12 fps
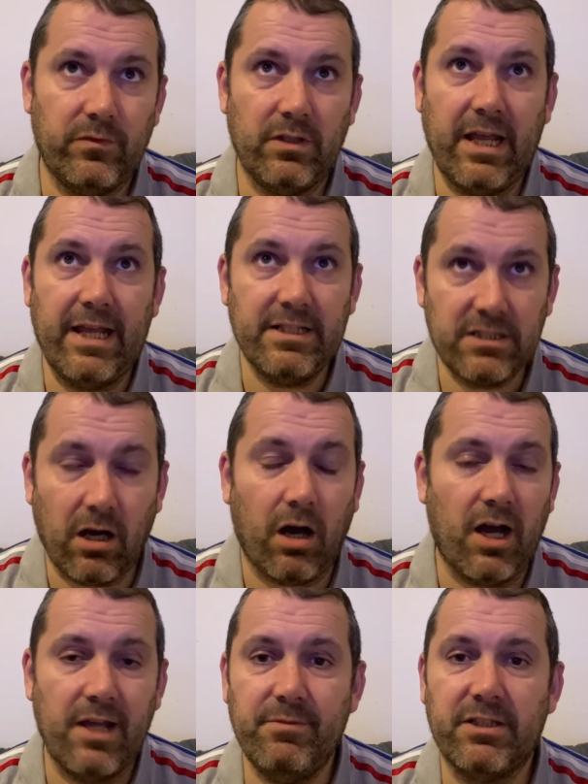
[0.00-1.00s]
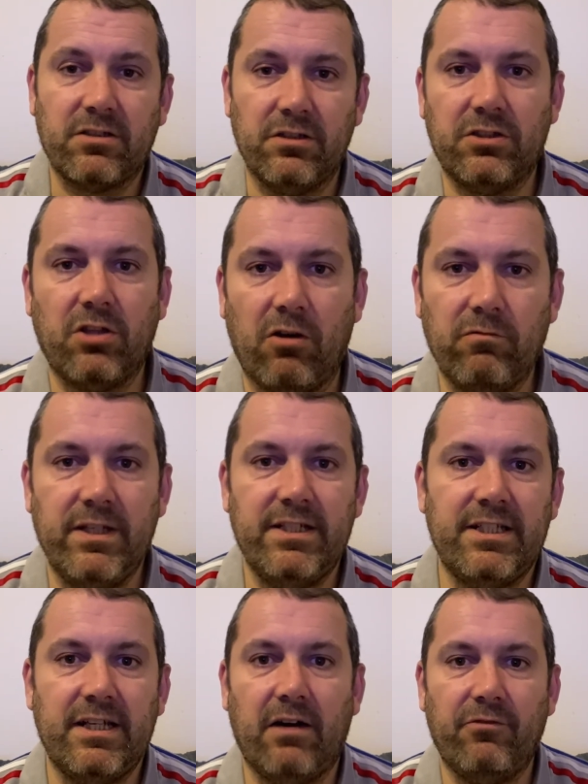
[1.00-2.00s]
in time, it's going to start
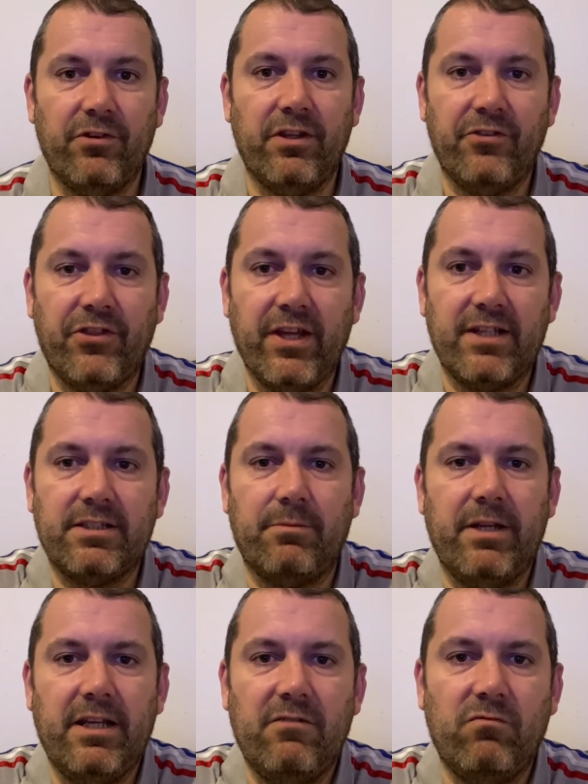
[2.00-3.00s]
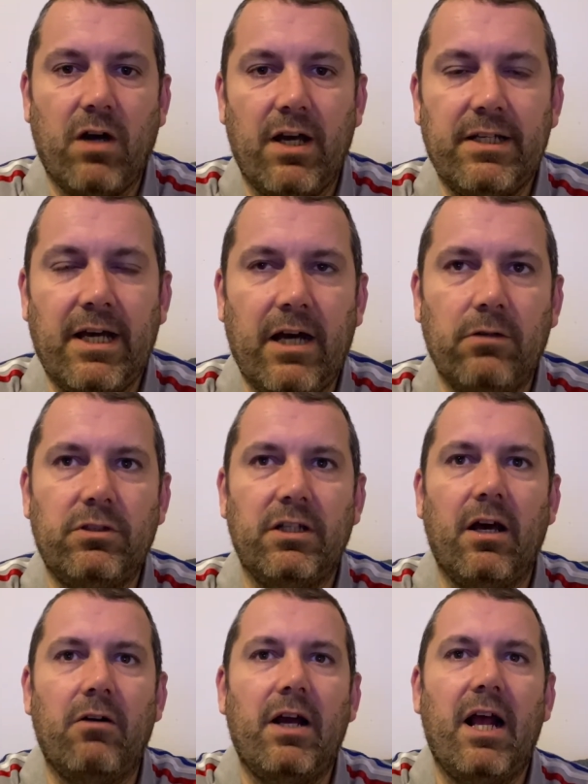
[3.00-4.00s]
reaching out for the things I'm eating right now,
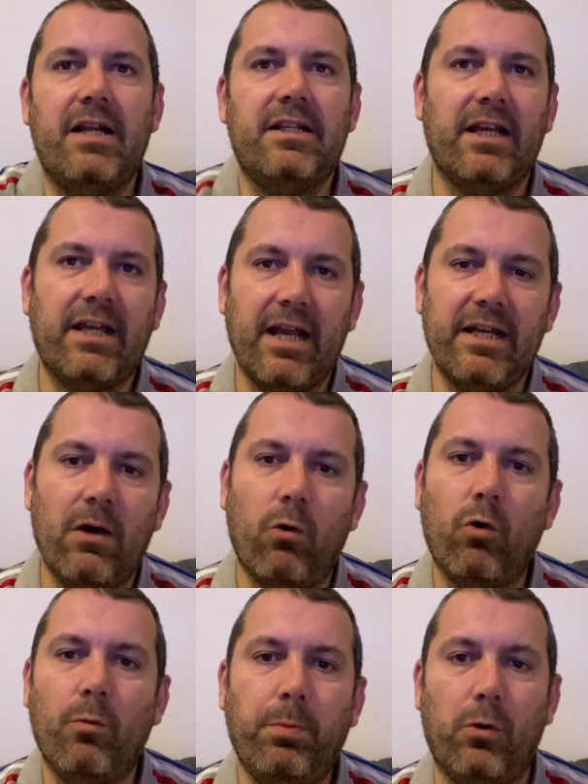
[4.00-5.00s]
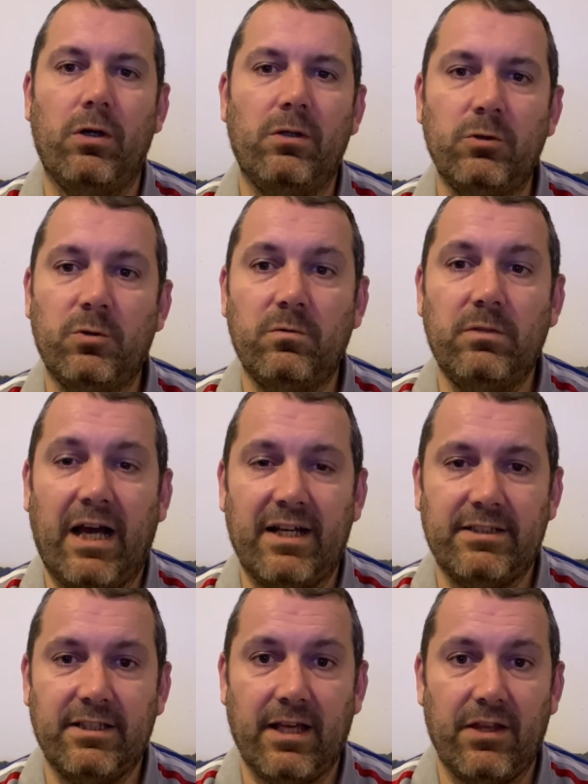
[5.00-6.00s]
and again, it all boils down
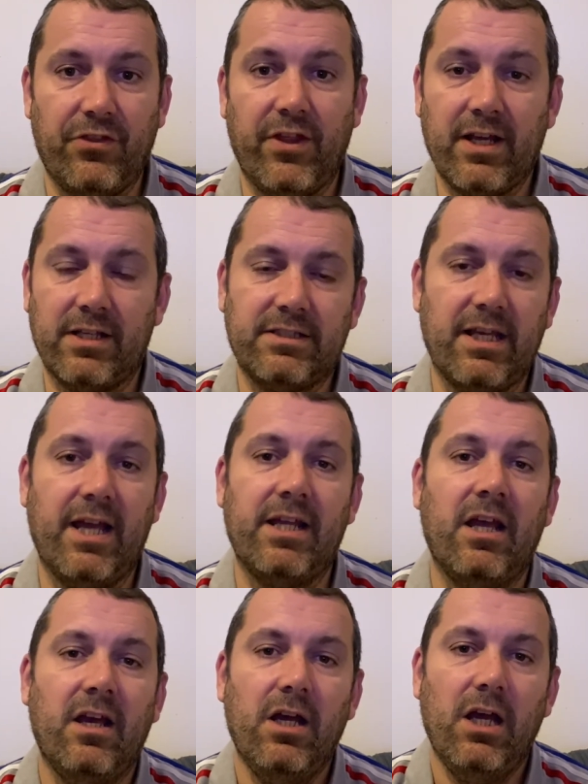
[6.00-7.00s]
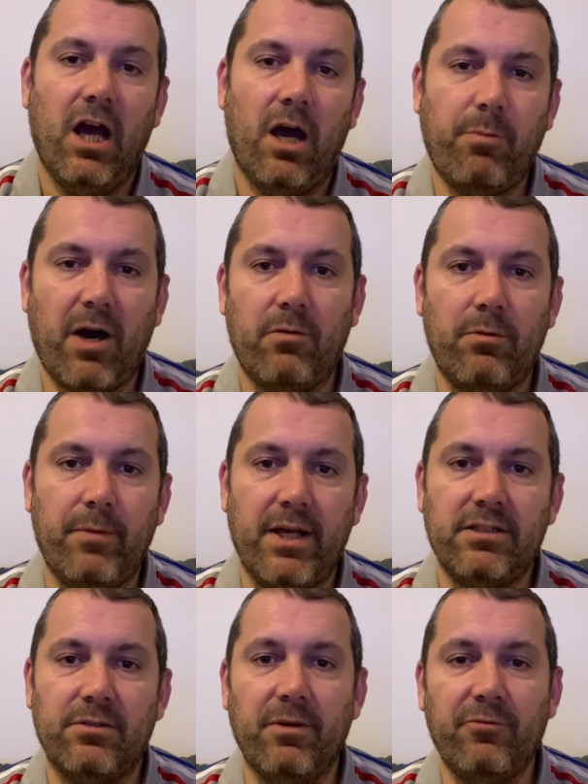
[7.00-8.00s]
to that thing I say about
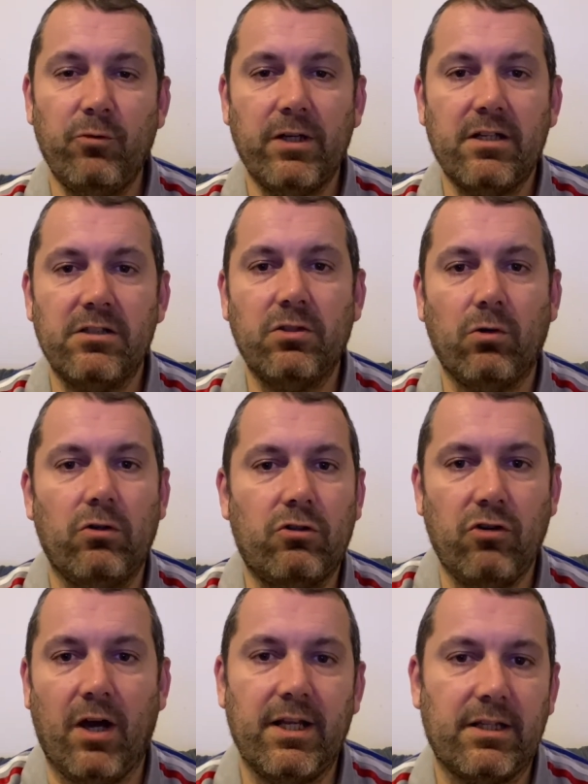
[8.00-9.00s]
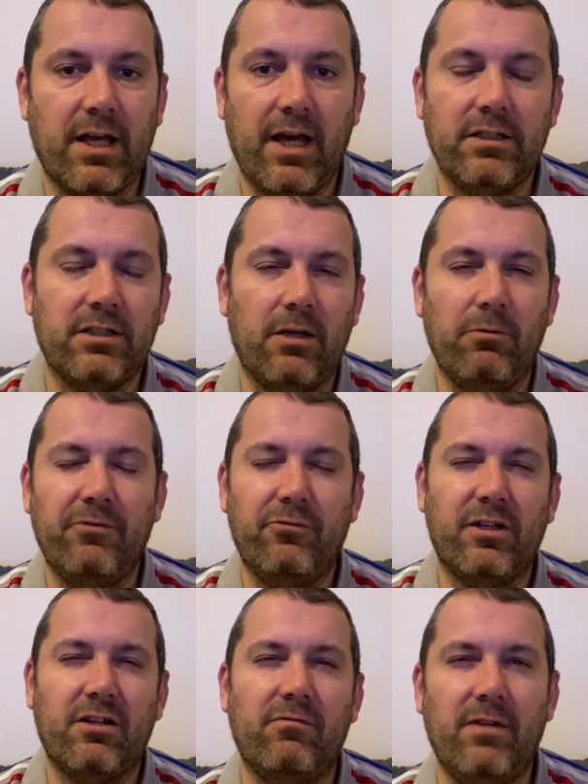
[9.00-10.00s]
momentum. If we can sort of crack that, if we
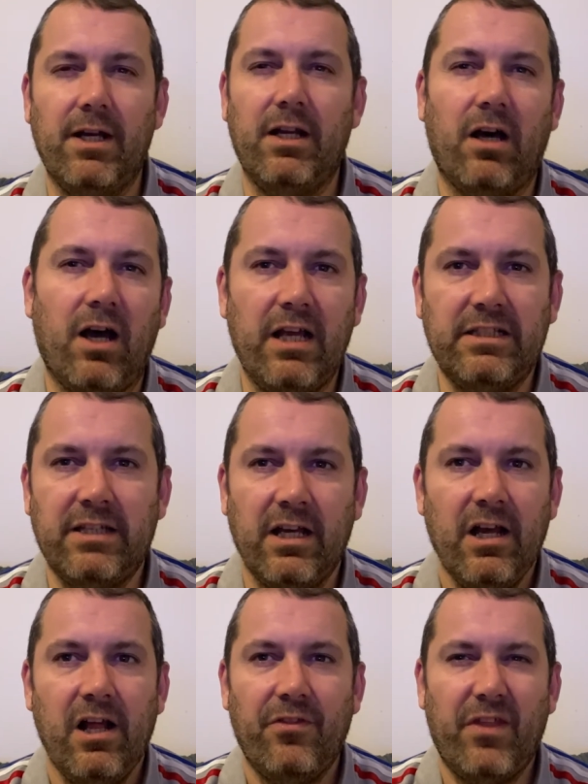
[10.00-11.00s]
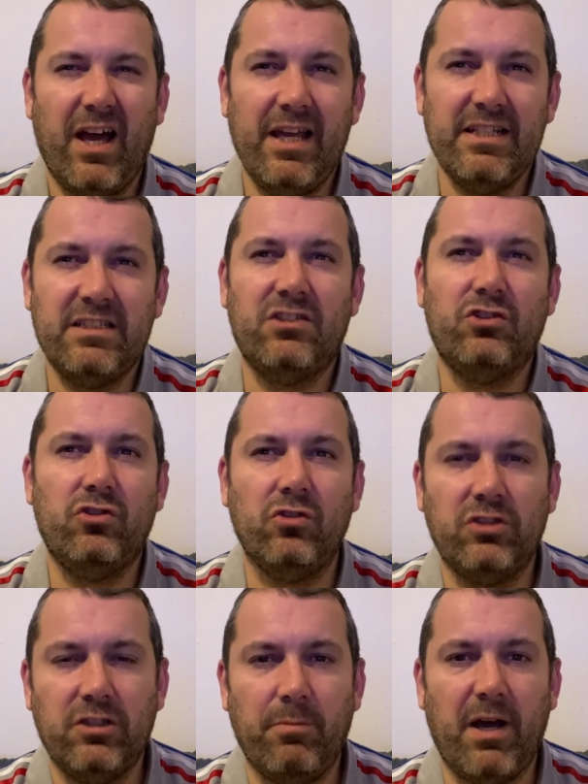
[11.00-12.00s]
can realise that it's
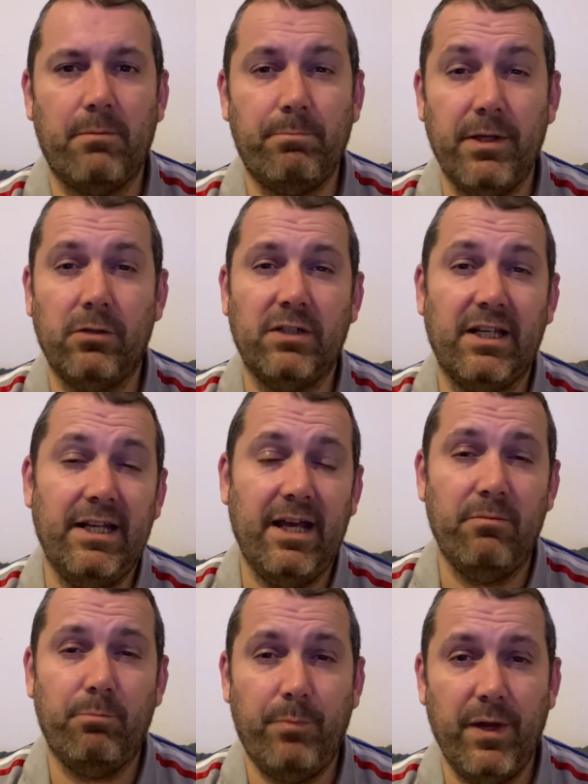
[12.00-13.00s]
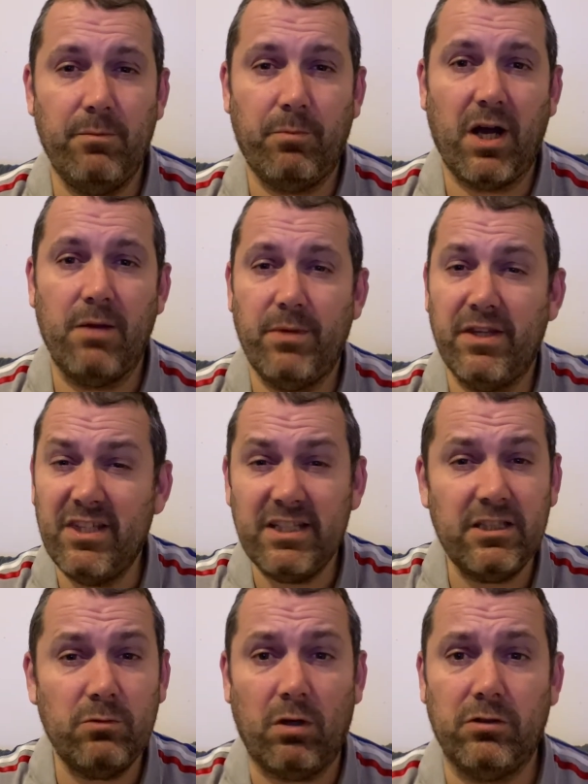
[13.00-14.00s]
just about building it bit by bit. This
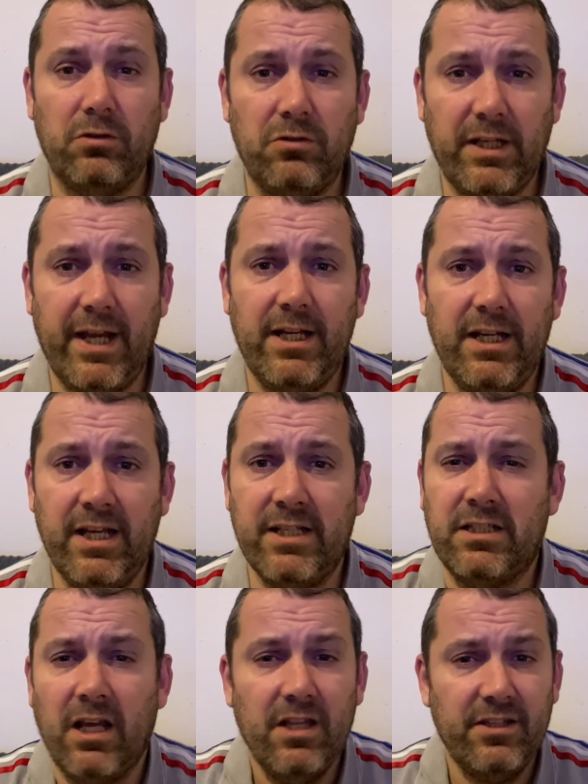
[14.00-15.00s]
is what Do Daily is.